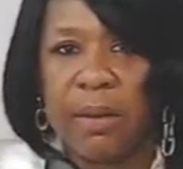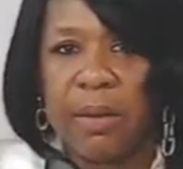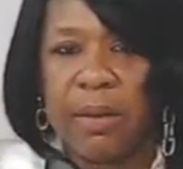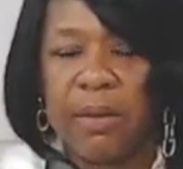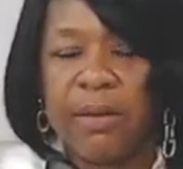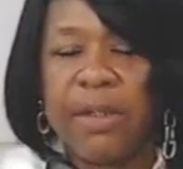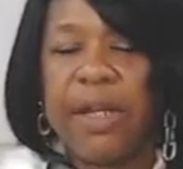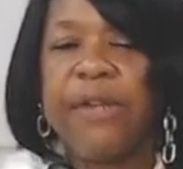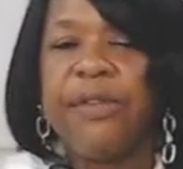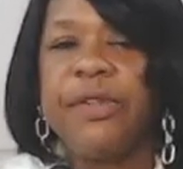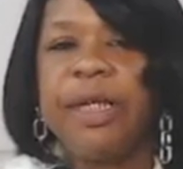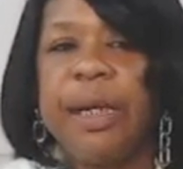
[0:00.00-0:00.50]

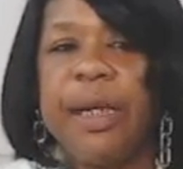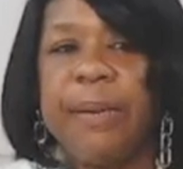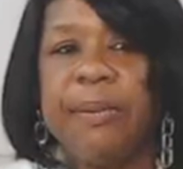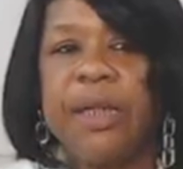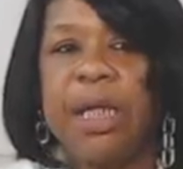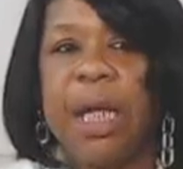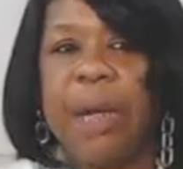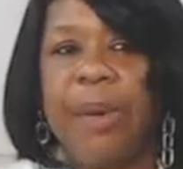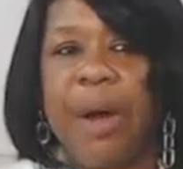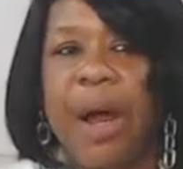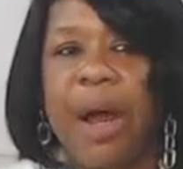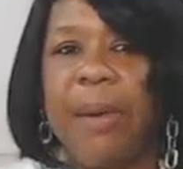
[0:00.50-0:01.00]
There's empty
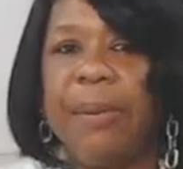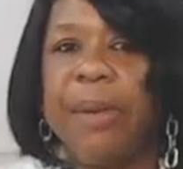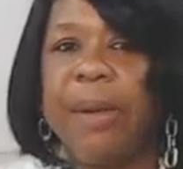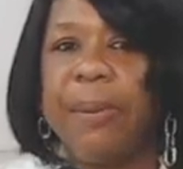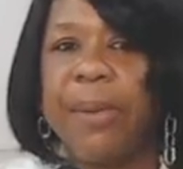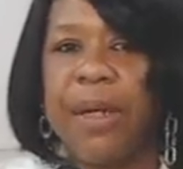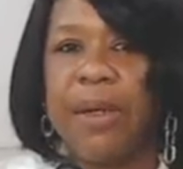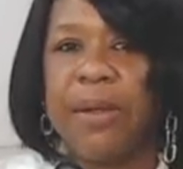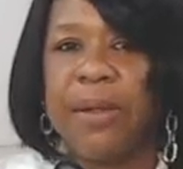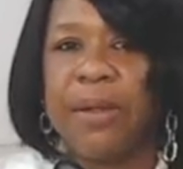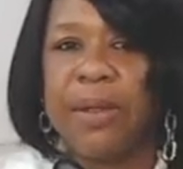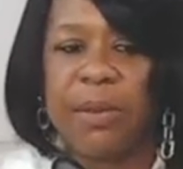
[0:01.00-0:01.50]
apartment
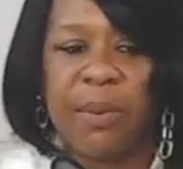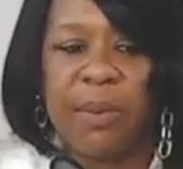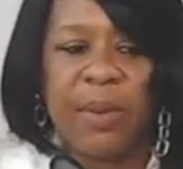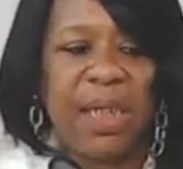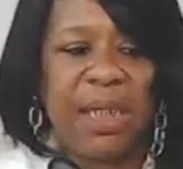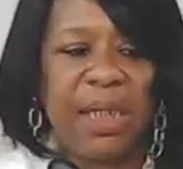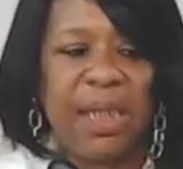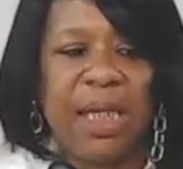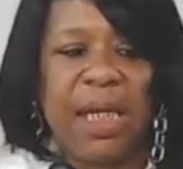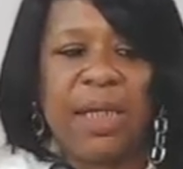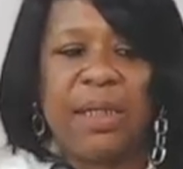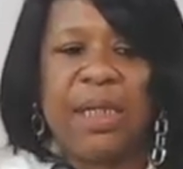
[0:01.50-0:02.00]
buildings. We need to
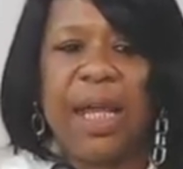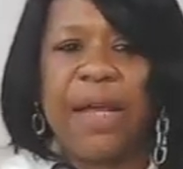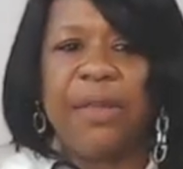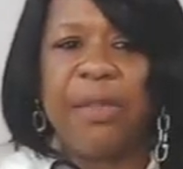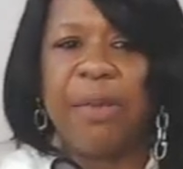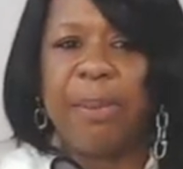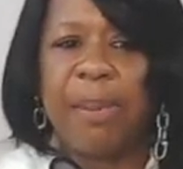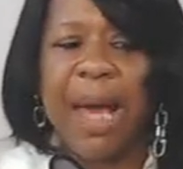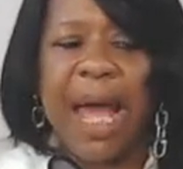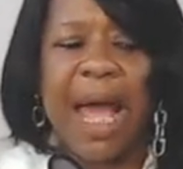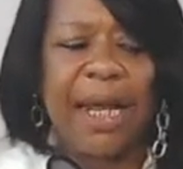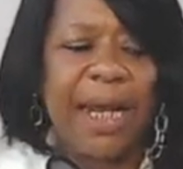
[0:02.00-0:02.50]
get together,
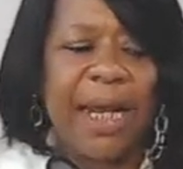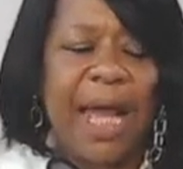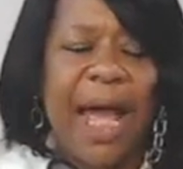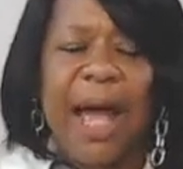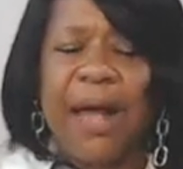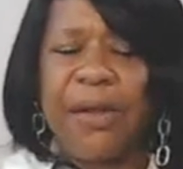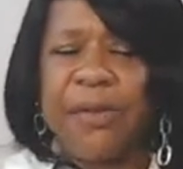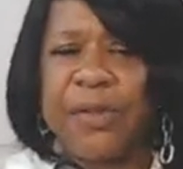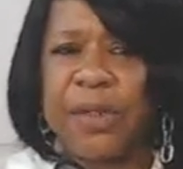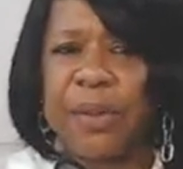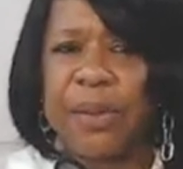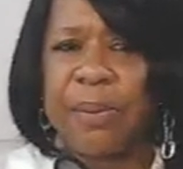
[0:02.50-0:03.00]
buy and
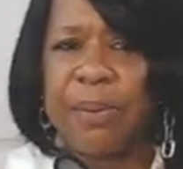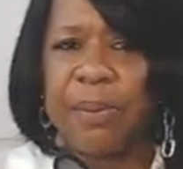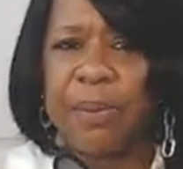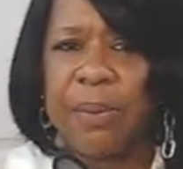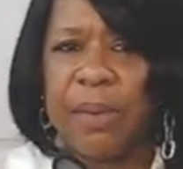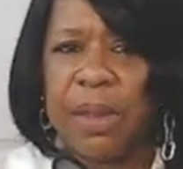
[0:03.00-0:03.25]
house them.